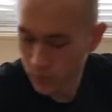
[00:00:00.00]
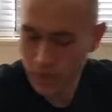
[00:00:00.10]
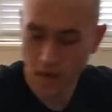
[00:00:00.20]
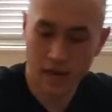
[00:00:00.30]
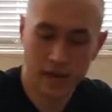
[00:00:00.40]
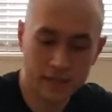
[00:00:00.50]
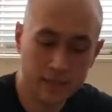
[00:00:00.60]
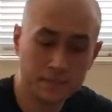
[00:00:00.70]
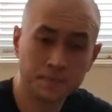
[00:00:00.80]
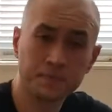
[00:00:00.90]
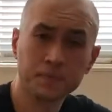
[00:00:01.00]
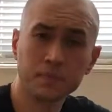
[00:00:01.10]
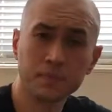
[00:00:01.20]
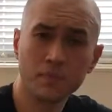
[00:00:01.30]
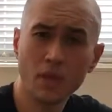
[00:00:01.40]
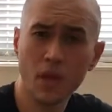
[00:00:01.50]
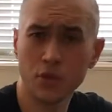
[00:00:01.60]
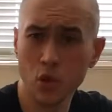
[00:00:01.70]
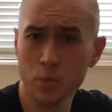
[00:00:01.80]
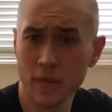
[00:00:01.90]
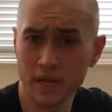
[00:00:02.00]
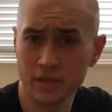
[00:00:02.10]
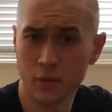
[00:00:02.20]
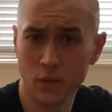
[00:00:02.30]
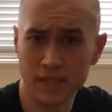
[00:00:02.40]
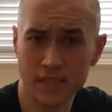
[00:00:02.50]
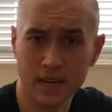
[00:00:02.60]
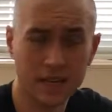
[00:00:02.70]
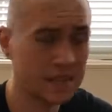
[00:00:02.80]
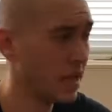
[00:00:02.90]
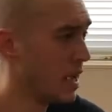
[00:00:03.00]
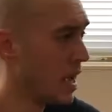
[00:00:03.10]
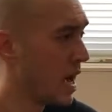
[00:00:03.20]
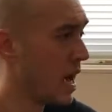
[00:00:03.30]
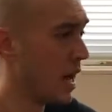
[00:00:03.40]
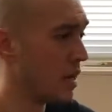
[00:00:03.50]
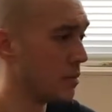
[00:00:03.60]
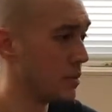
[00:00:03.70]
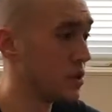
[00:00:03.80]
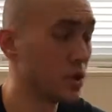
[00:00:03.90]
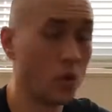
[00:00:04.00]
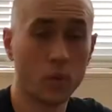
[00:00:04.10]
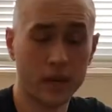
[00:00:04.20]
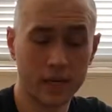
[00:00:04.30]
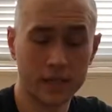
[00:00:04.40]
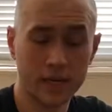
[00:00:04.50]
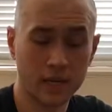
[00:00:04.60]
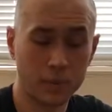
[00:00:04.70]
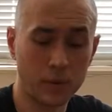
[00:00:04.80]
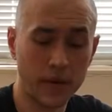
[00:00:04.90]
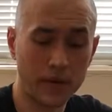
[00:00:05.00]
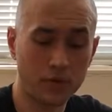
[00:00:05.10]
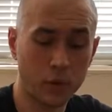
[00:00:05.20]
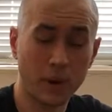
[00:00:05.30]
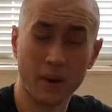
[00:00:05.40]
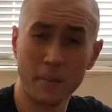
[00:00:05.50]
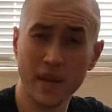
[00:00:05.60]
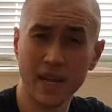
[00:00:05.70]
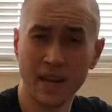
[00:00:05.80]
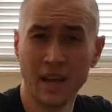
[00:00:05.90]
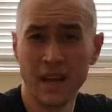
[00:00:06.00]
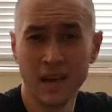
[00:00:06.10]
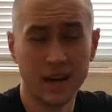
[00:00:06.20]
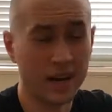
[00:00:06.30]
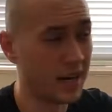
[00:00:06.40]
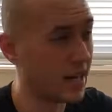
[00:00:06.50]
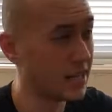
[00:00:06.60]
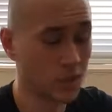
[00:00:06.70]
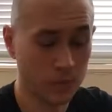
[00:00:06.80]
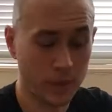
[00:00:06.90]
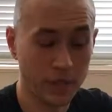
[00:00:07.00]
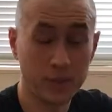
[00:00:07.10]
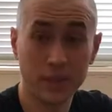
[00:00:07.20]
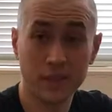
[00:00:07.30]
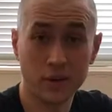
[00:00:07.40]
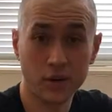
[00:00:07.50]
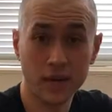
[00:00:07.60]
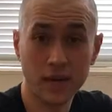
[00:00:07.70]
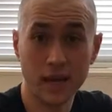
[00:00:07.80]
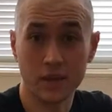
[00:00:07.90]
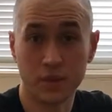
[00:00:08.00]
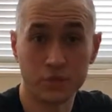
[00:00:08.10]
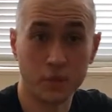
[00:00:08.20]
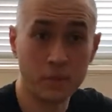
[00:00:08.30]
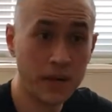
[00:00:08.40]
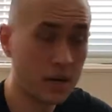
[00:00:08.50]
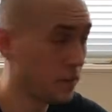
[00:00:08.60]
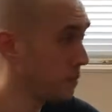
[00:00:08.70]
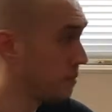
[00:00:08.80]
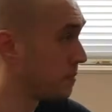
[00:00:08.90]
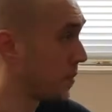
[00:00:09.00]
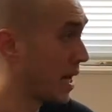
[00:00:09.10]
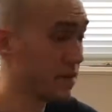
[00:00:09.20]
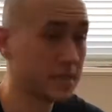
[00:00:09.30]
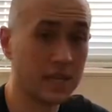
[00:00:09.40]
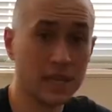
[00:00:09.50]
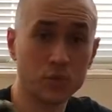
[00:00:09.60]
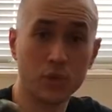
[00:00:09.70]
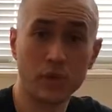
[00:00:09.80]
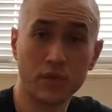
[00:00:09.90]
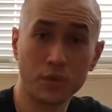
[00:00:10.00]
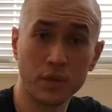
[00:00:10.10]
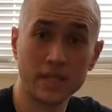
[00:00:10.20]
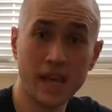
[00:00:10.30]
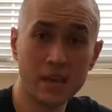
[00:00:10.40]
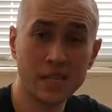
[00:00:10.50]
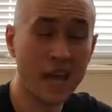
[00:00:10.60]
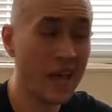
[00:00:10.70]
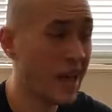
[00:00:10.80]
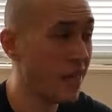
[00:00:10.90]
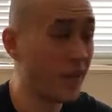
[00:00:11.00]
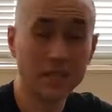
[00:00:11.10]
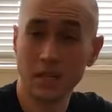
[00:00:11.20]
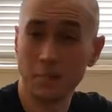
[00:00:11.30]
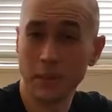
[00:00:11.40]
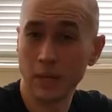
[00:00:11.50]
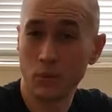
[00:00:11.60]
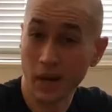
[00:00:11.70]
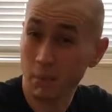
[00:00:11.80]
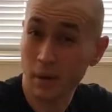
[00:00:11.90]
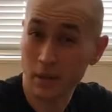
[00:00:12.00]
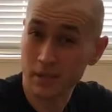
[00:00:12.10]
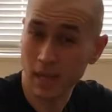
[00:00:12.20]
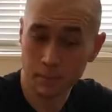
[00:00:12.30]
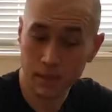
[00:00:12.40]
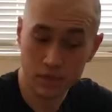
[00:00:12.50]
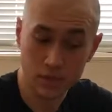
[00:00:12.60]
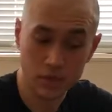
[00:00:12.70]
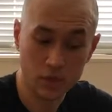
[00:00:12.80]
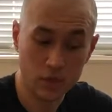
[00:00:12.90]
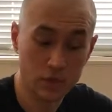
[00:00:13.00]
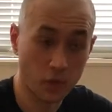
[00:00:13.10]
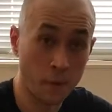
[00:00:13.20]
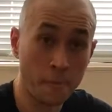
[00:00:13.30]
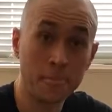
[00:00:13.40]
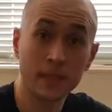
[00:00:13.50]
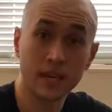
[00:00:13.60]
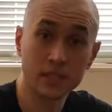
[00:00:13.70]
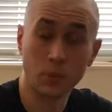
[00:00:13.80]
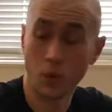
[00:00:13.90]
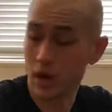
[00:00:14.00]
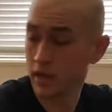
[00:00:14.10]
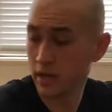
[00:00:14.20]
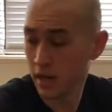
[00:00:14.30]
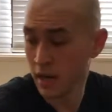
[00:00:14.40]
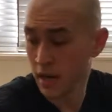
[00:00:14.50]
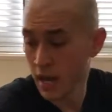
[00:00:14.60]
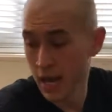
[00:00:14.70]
We are at 2 minutes and 40 seconds. So we're gonna take a break for about a minute. Until about 3:30, and then from there, obviously as we do that 3 times, that's gonna be right at about 10 minutes or so. So take some water here.